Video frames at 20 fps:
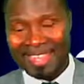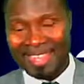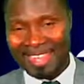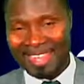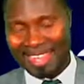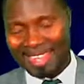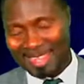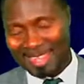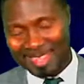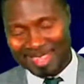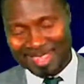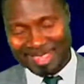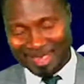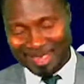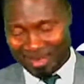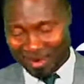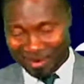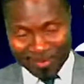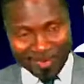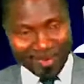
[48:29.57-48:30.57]

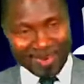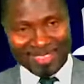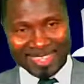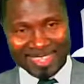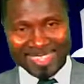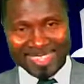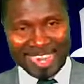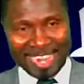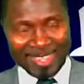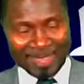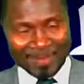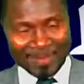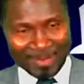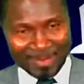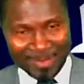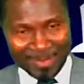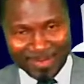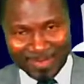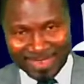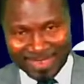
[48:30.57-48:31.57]
Of course, India is
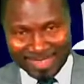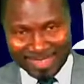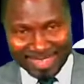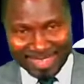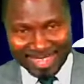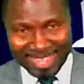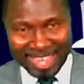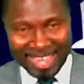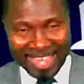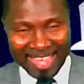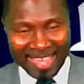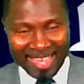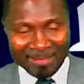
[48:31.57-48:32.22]
part of Asia,